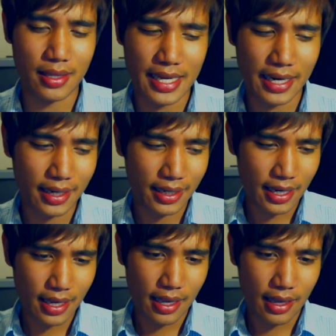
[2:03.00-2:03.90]
I think
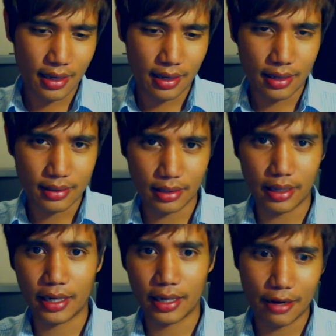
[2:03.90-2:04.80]

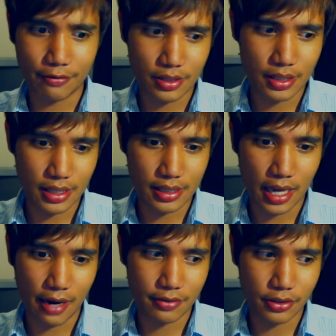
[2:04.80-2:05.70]
ever since
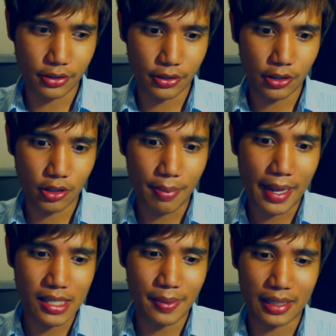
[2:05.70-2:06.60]
after the
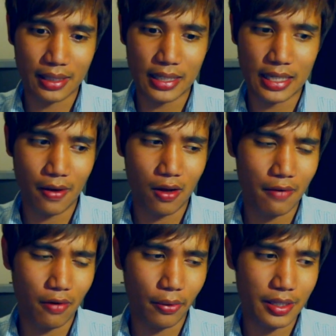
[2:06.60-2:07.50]
pen spinning league, well, I've
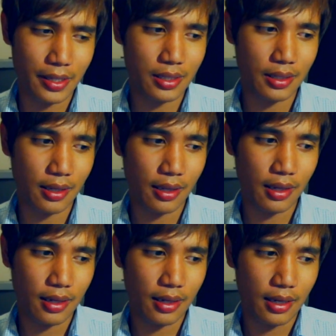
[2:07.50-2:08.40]
always,
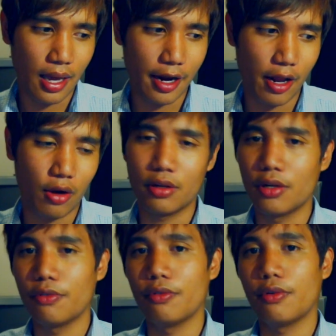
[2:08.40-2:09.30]
I don't know,
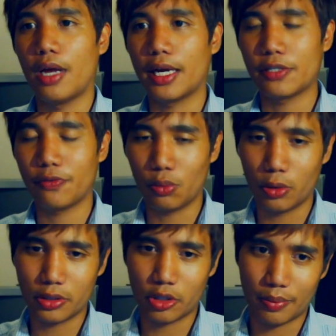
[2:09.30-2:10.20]
I guess for the
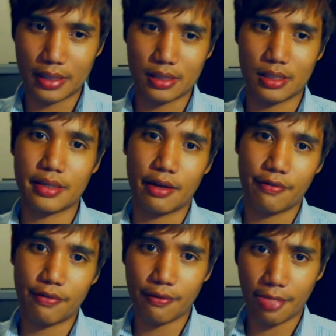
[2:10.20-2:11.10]
world tournaments and
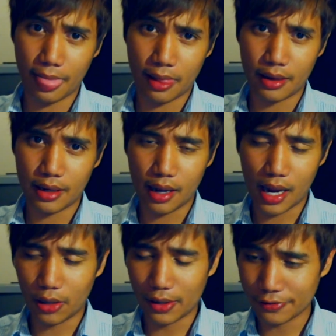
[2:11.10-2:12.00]
stuff, I
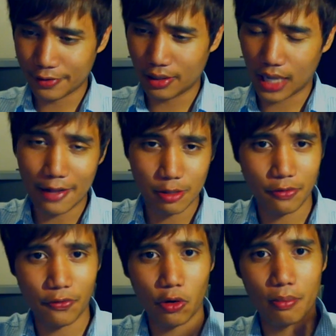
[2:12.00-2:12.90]
always feel like I have to
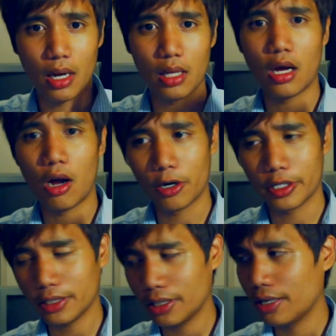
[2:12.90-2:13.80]
perform a lot harder.